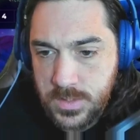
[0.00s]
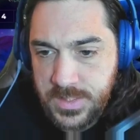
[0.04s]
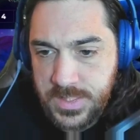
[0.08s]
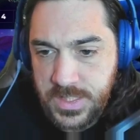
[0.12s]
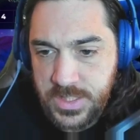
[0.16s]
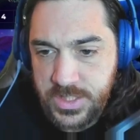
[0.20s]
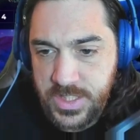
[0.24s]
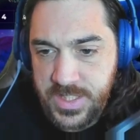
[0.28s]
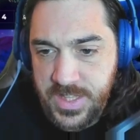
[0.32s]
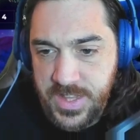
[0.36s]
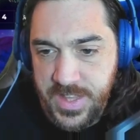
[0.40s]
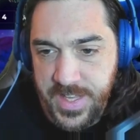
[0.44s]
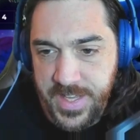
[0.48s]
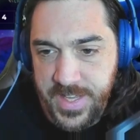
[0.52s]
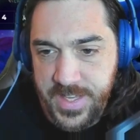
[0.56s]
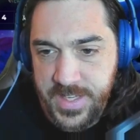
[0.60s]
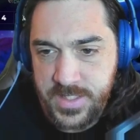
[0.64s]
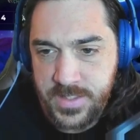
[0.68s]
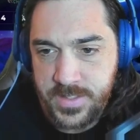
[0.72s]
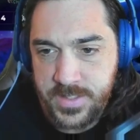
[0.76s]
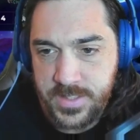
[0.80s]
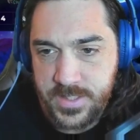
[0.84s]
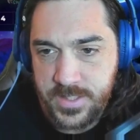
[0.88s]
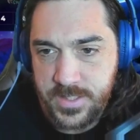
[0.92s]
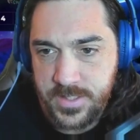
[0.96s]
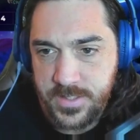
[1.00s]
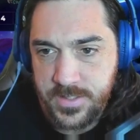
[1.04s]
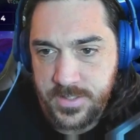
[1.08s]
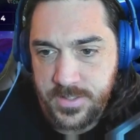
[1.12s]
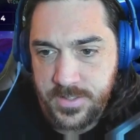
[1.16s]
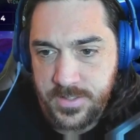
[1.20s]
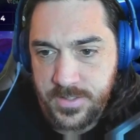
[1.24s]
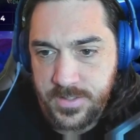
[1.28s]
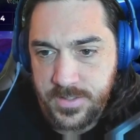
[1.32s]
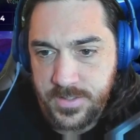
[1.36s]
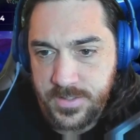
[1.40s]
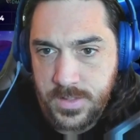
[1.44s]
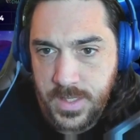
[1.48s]
Is it just this?
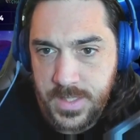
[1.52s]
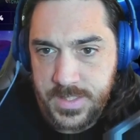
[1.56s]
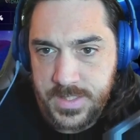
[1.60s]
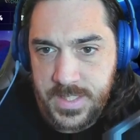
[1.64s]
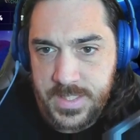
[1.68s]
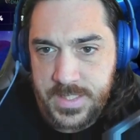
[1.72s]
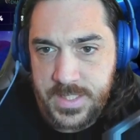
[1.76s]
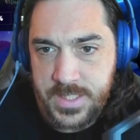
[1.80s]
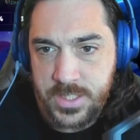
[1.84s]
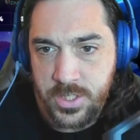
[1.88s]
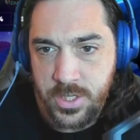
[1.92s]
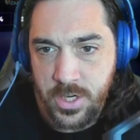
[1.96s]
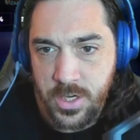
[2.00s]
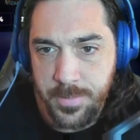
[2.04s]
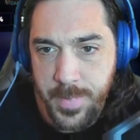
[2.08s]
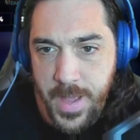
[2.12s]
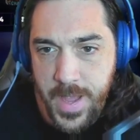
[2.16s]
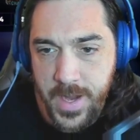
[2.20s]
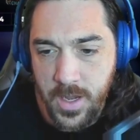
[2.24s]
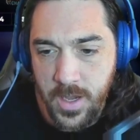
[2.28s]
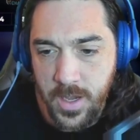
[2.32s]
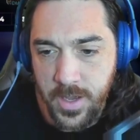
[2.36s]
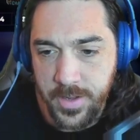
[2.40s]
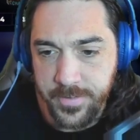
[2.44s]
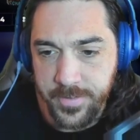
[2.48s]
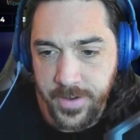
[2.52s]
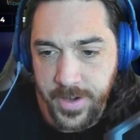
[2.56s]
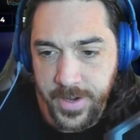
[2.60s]
Because this is turned back on,